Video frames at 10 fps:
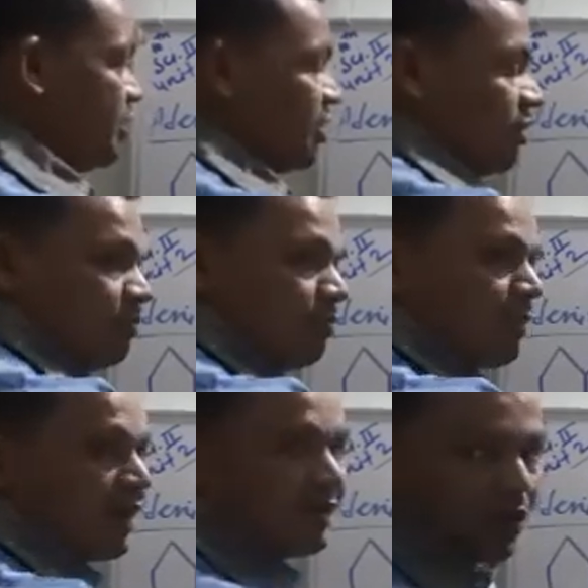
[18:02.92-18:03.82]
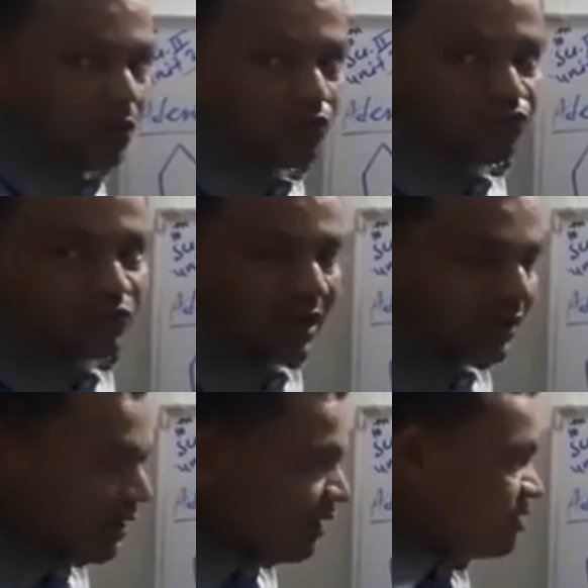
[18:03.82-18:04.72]
it breakdowns, and
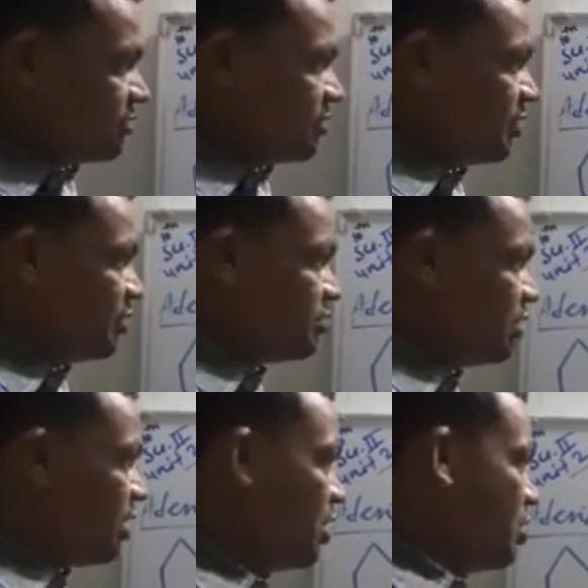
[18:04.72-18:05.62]
hence there is a